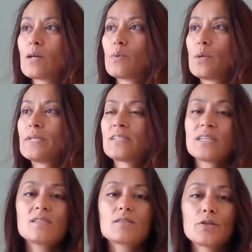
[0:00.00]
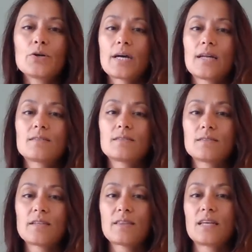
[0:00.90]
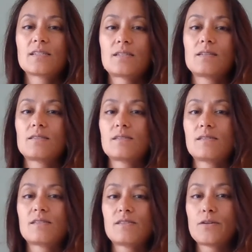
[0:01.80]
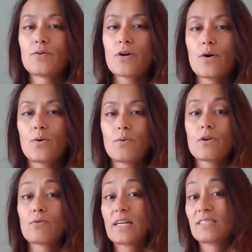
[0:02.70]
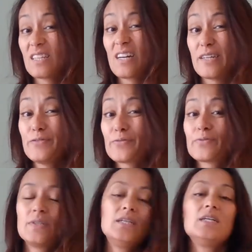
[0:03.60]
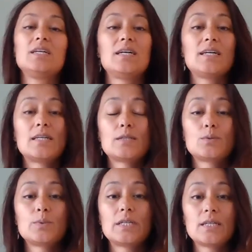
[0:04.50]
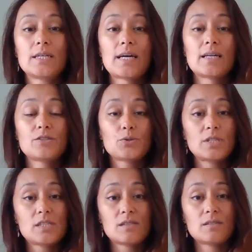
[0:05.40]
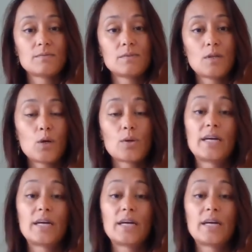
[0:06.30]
well, we tend to look at the things that don't go correct in life, and we get into this lower